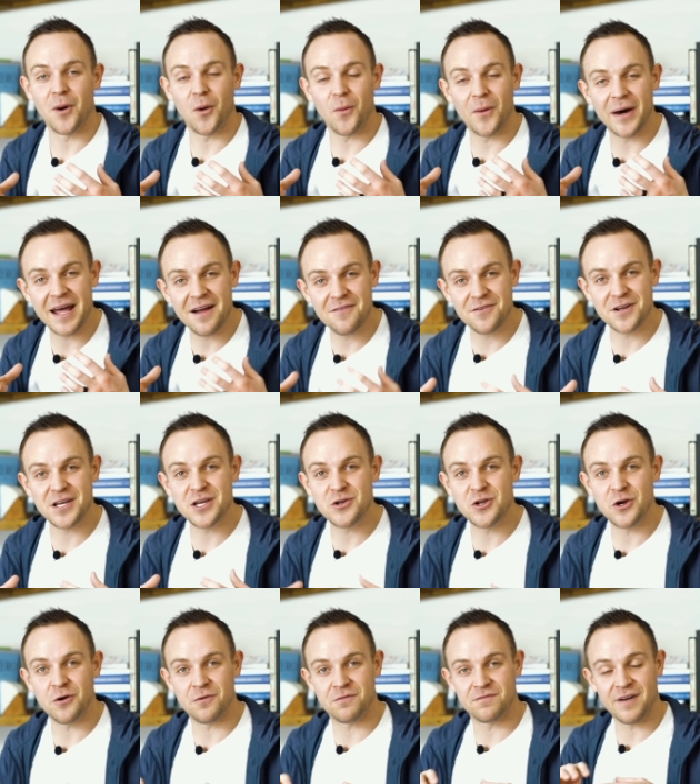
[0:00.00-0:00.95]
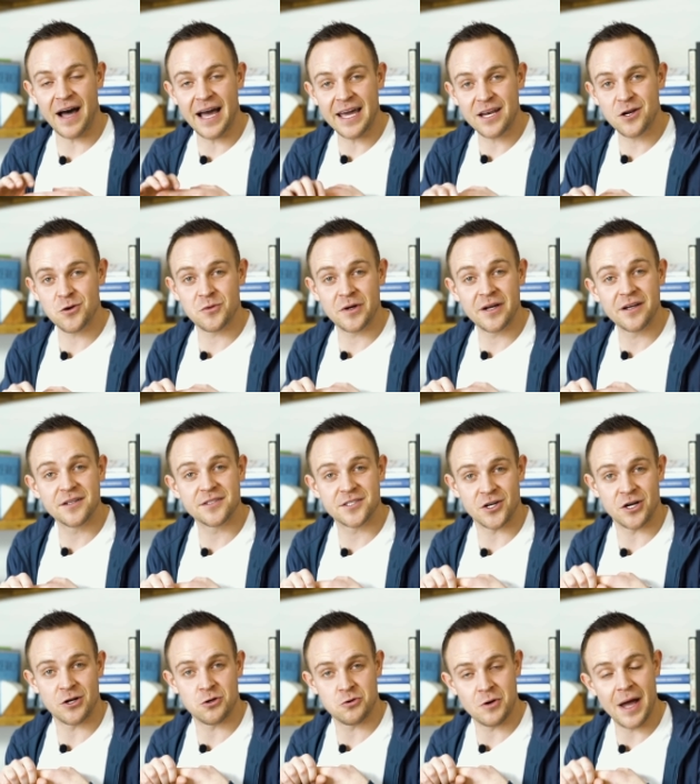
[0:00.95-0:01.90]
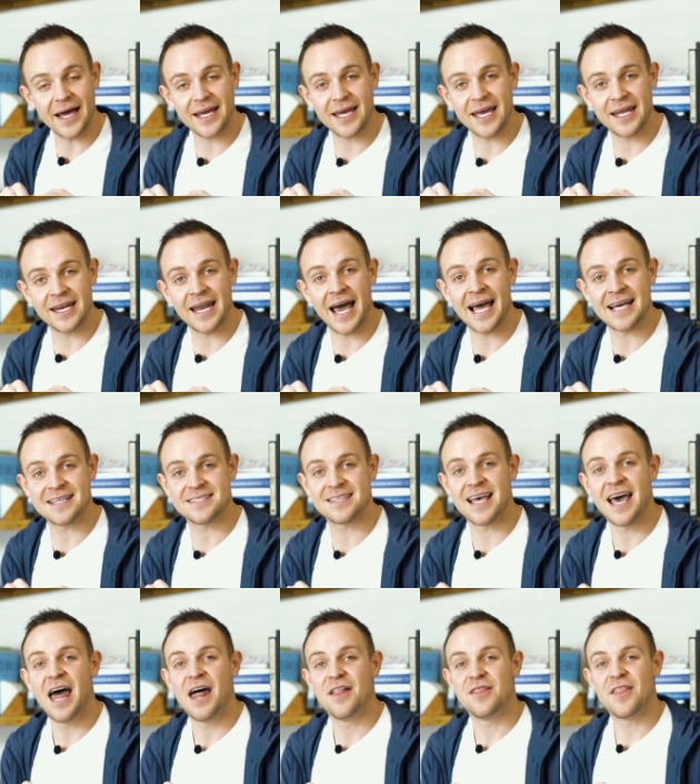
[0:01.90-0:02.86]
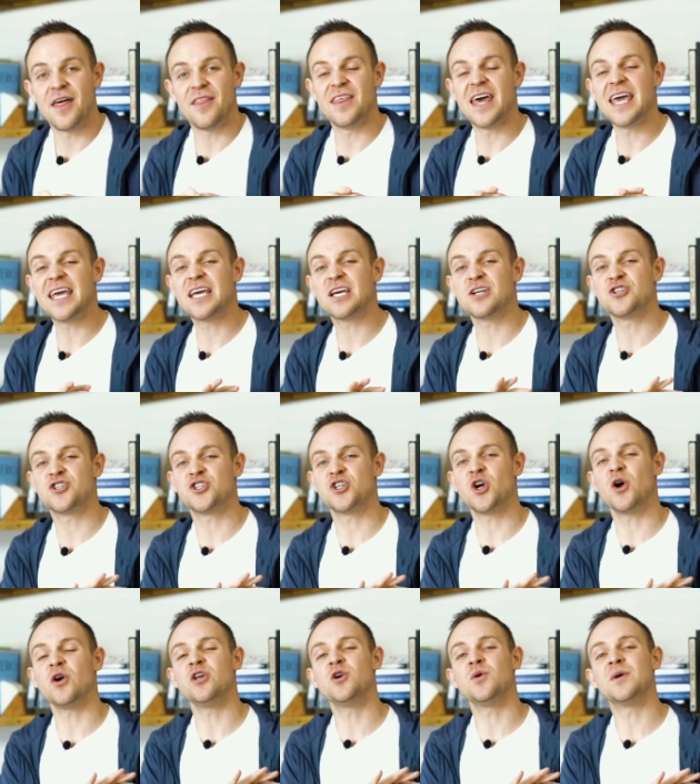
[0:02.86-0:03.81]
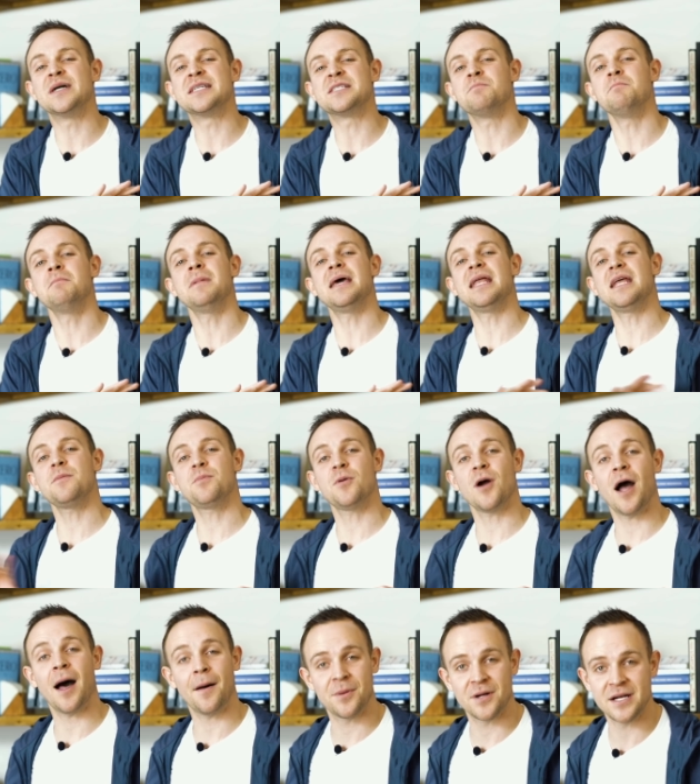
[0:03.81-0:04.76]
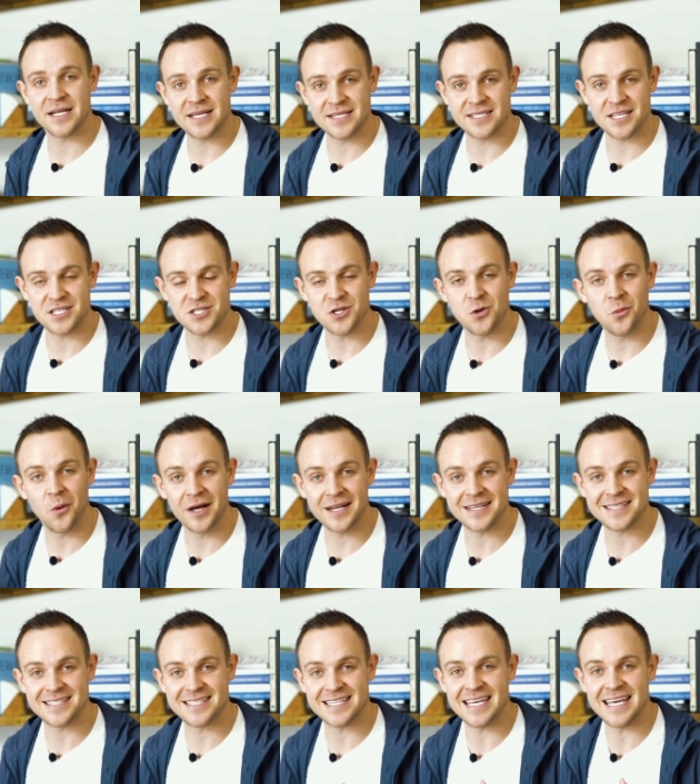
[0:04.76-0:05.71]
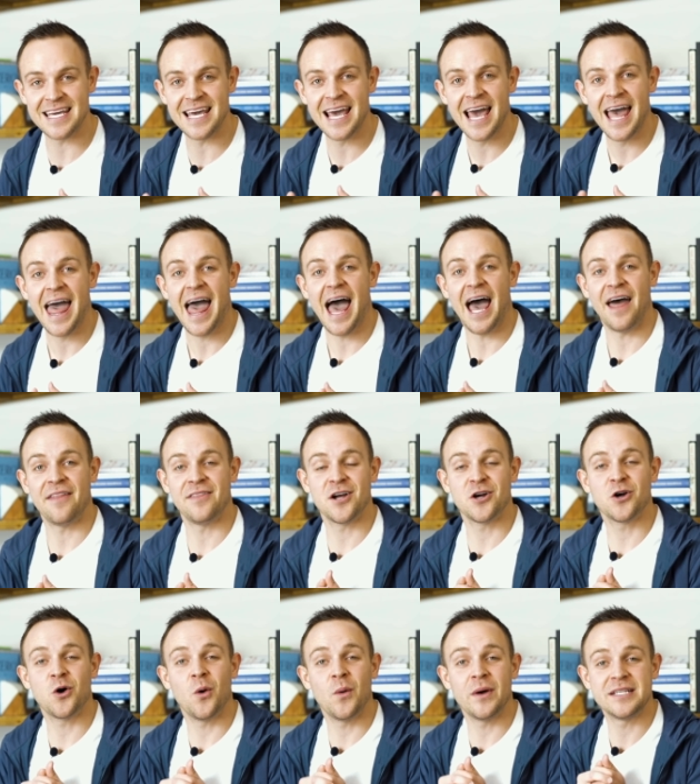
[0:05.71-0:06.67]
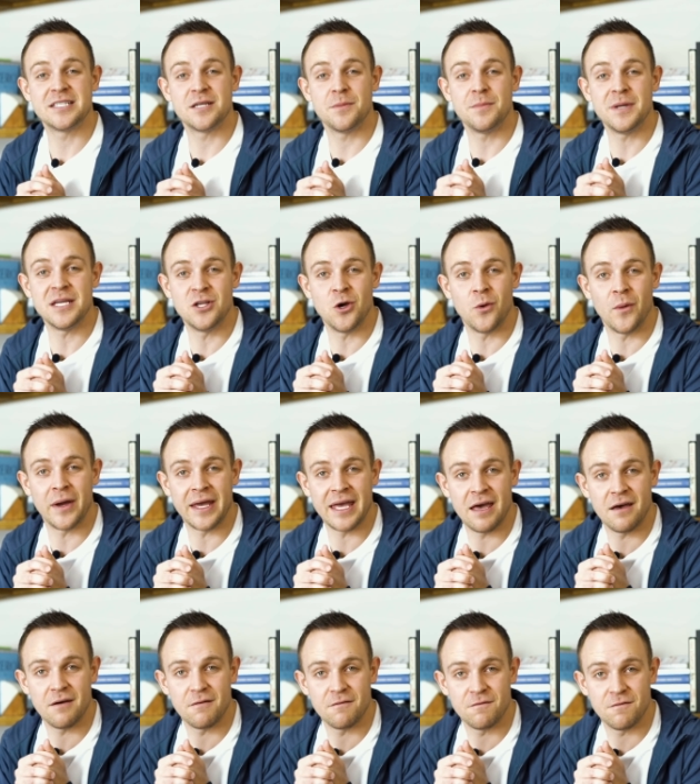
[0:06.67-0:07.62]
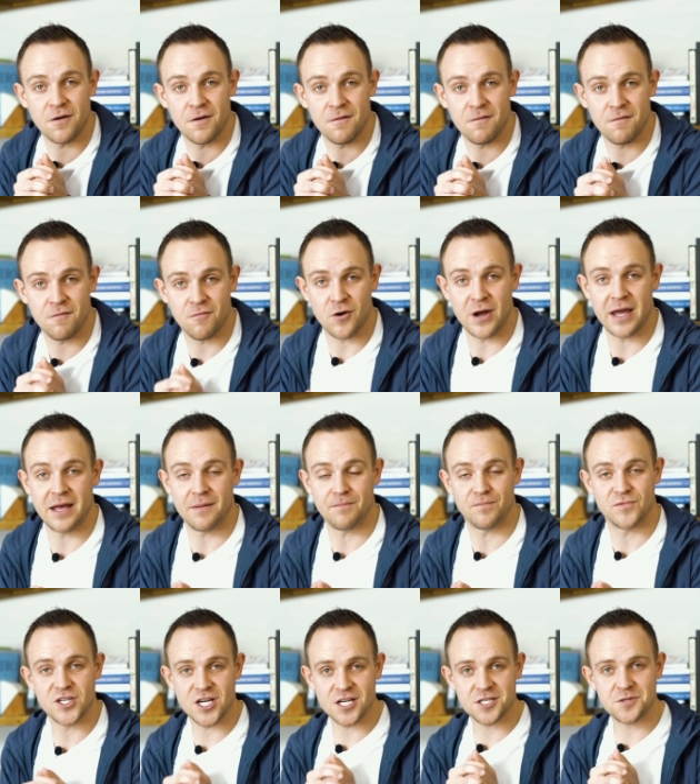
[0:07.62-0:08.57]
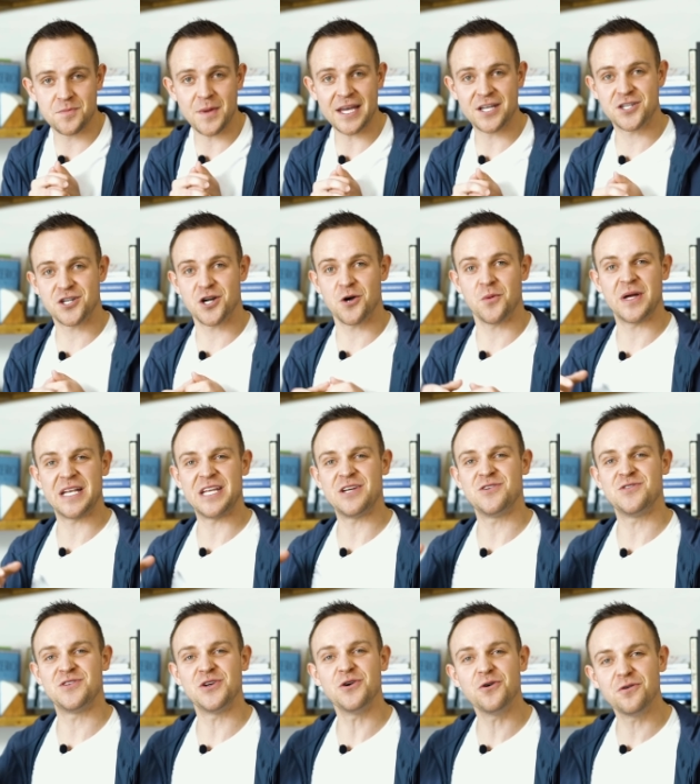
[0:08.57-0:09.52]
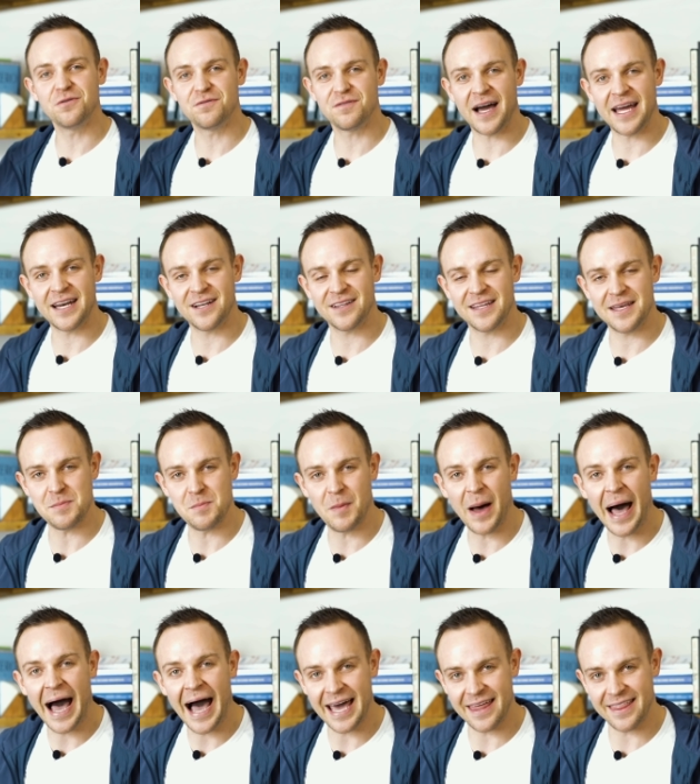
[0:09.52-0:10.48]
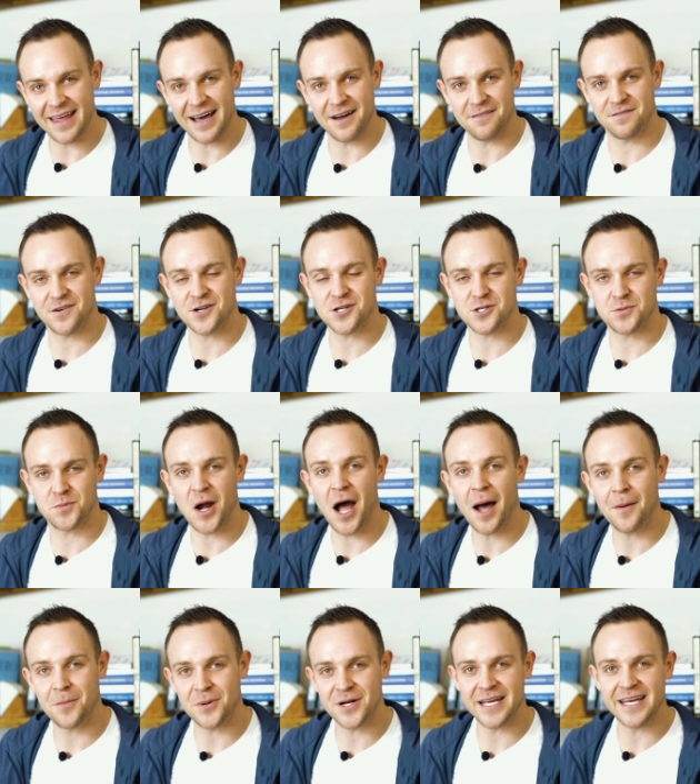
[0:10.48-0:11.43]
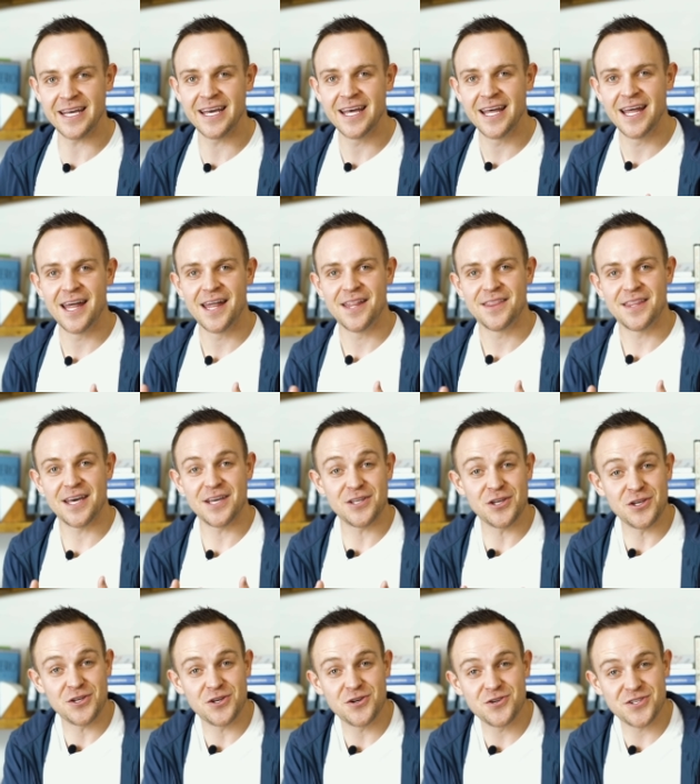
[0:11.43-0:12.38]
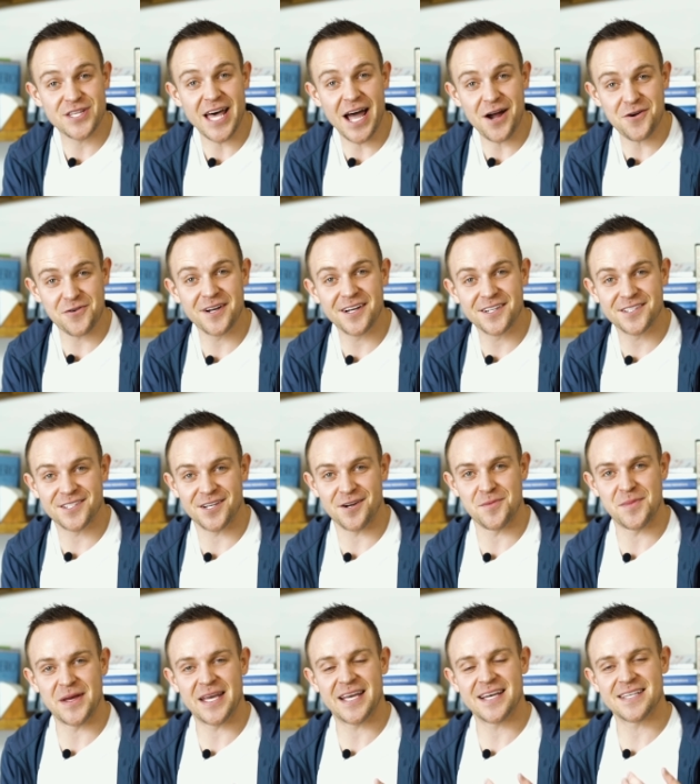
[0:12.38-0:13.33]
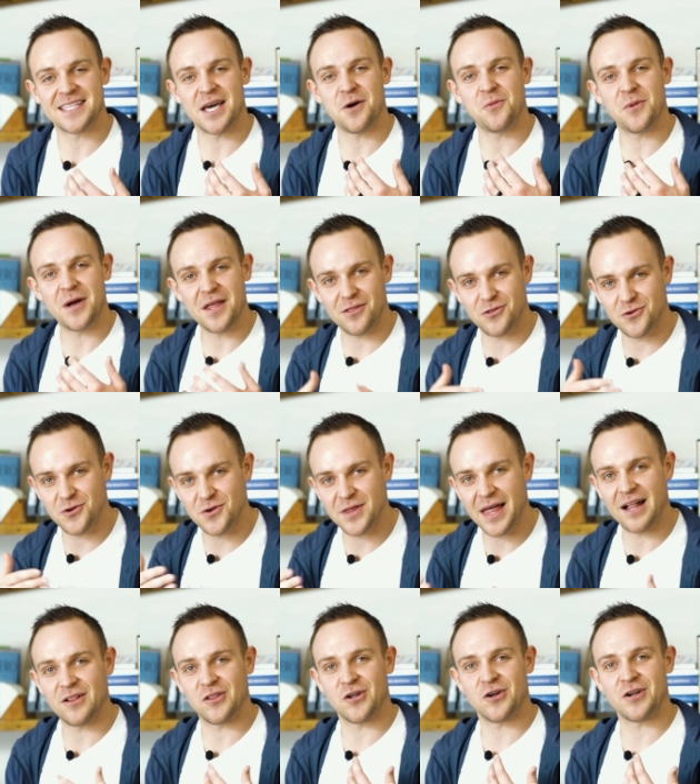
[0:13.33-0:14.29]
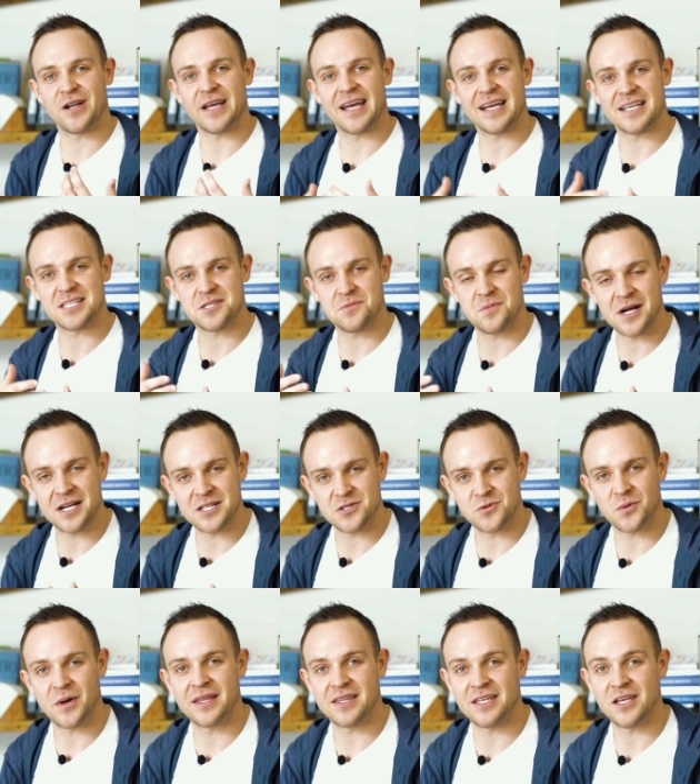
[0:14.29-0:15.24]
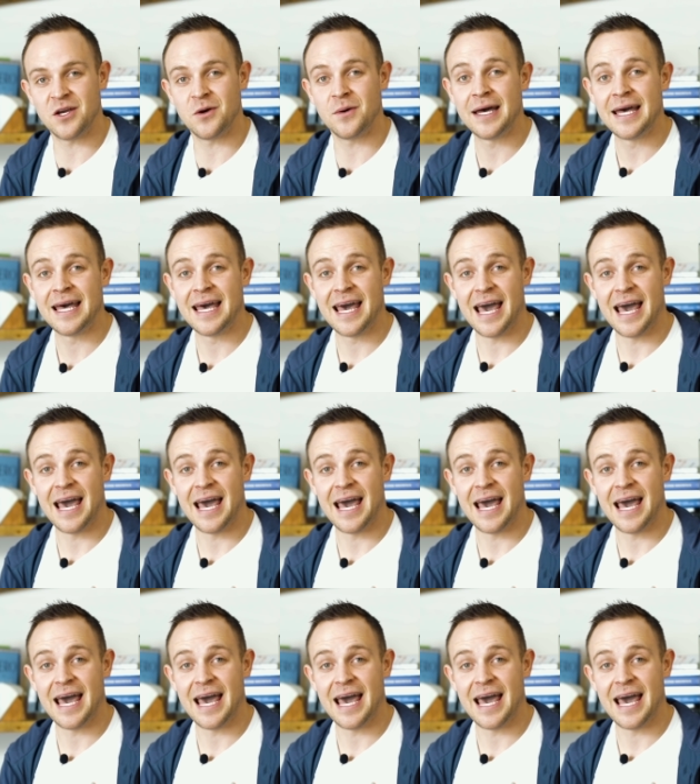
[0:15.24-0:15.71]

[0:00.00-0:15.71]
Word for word: But whatever you do, find a realtor and recognize that they can show you as many properties as you want to see and they're going to be doing it for free. Just make sure when you do finally buy that first property that you use that realtor because they went through that learning experience with you